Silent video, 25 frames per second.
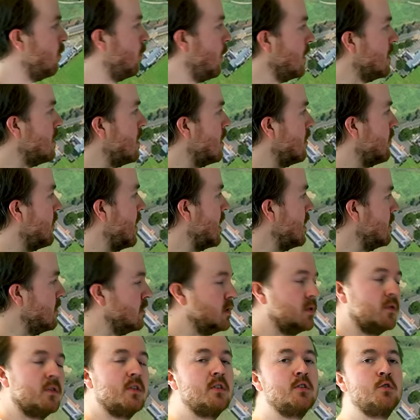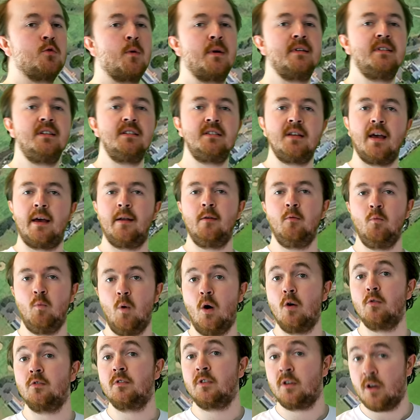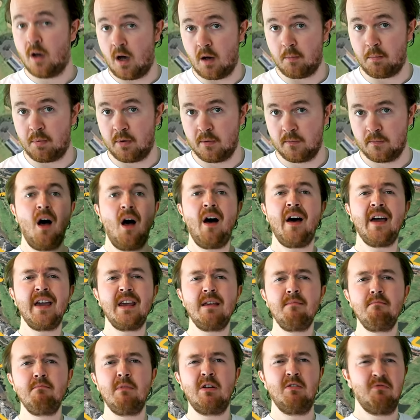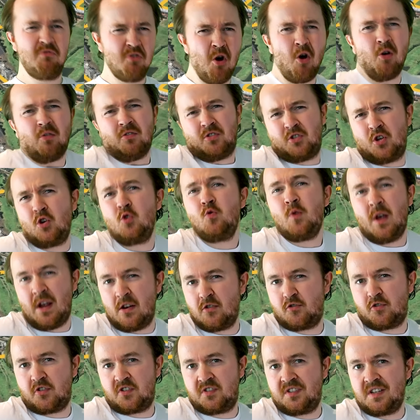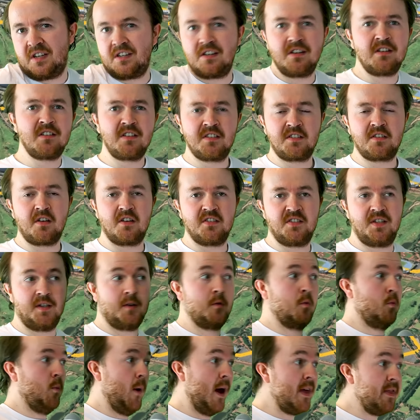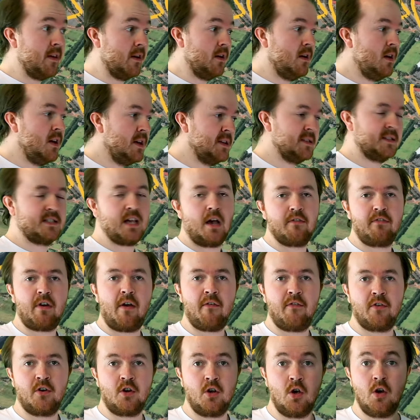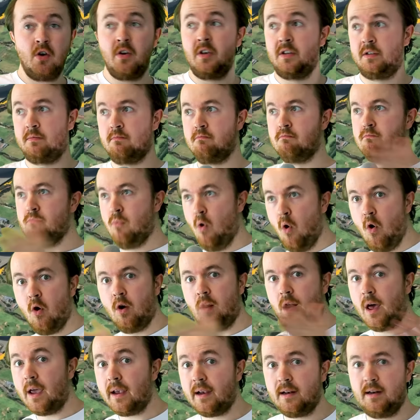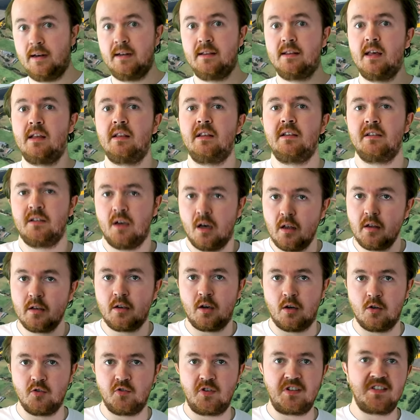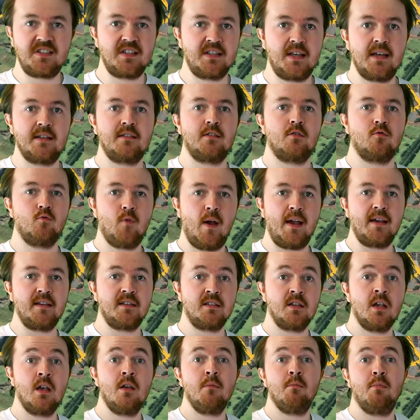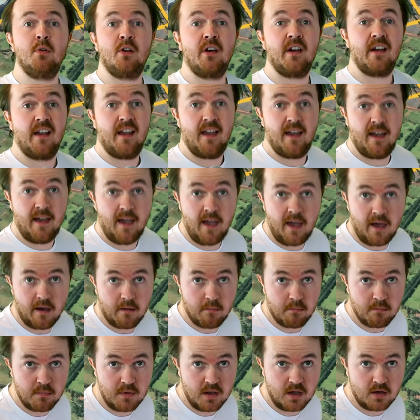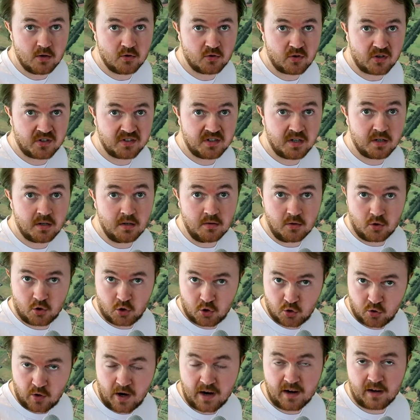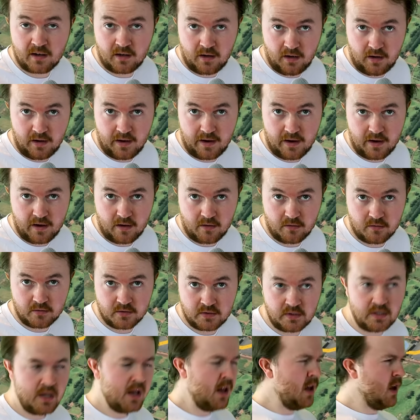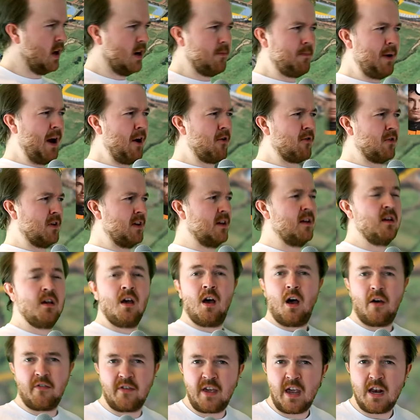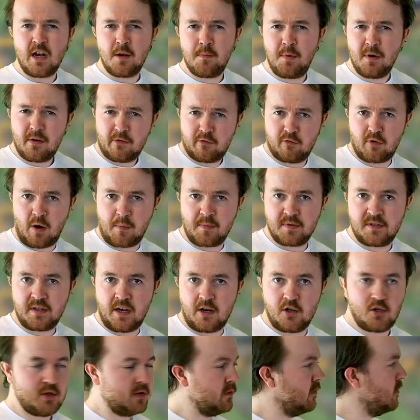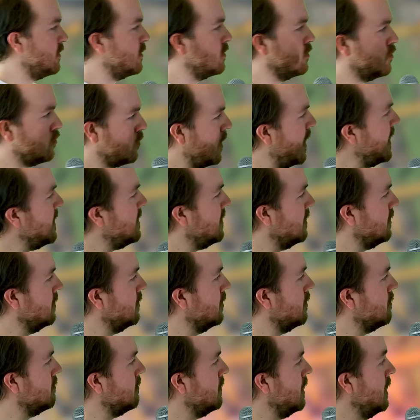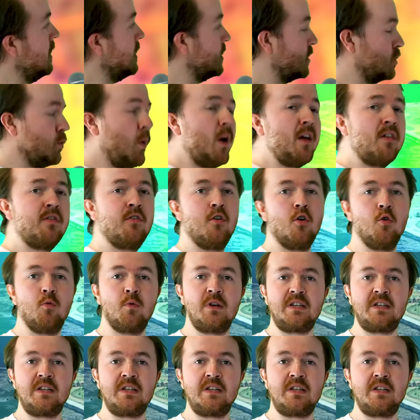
one of the venues for the 2010 World Cup. I'm not too interested in discussing whether South Africa is more likely than these other countries to get a race, but I am interested in track layouts. And apparently I've gained a bit of a reputation for grading them. So I thought